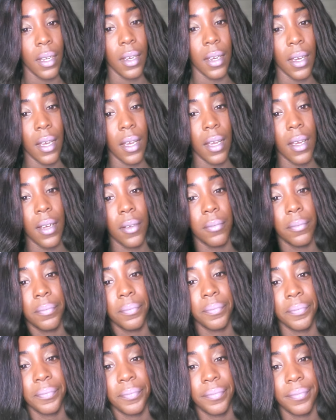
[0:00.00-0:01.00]

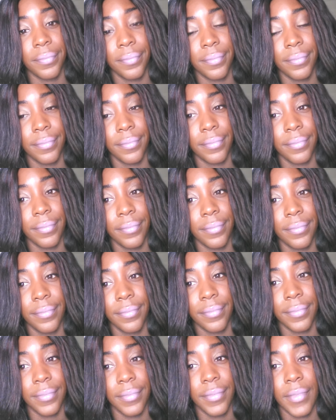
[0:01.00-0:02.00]

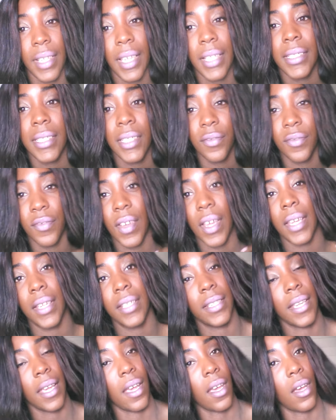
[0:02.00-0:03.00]
I did
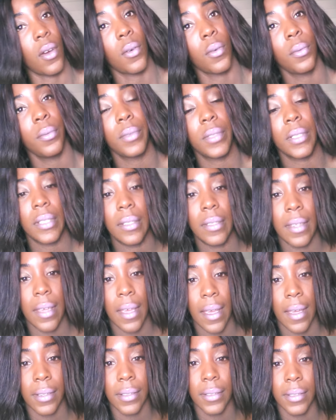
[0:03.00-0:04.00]
find out
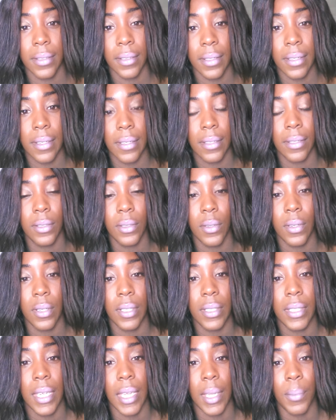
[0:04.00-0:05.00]
that it is going
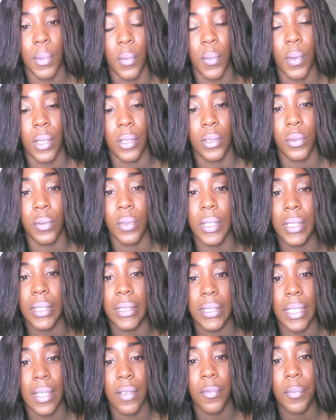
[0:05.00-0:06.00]
to take me a while to
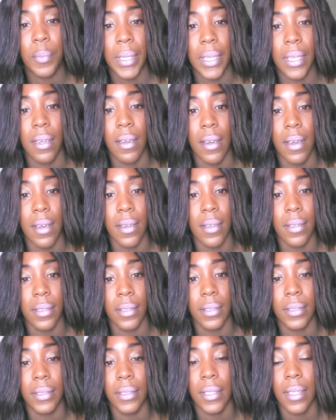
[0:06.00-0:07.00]
conceive
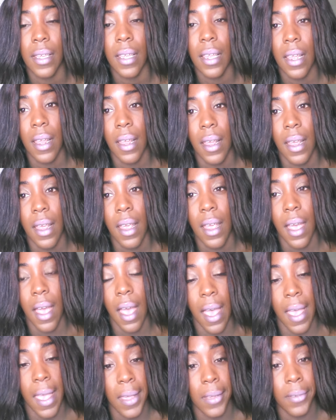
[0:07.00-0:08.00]
because
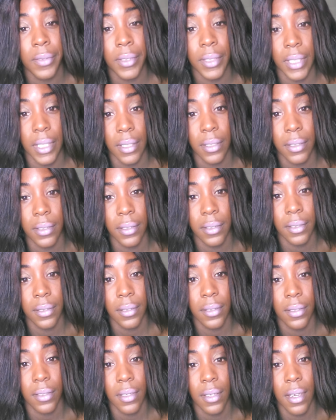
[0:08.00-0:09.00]
I have cysts
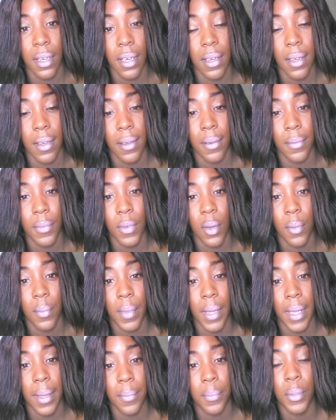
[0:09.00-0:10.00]
on
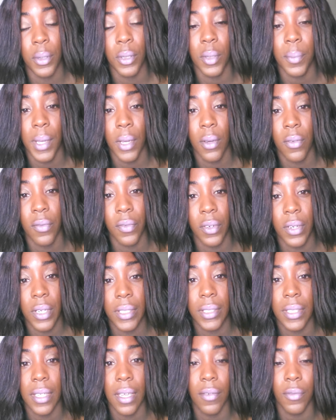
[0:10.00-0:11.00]
both of my
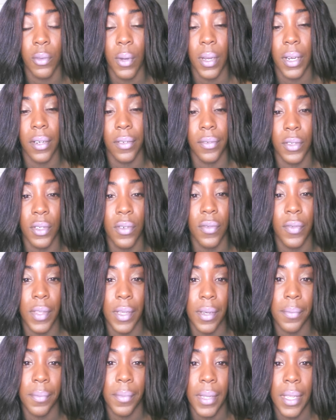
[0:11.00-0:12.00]
ovaries. I have quite a few of
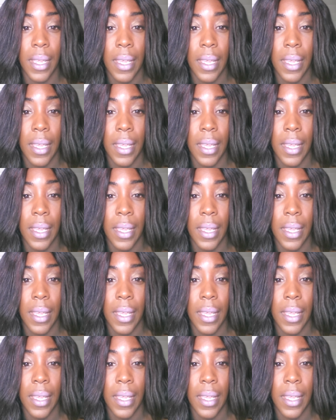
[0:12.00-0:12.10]
them.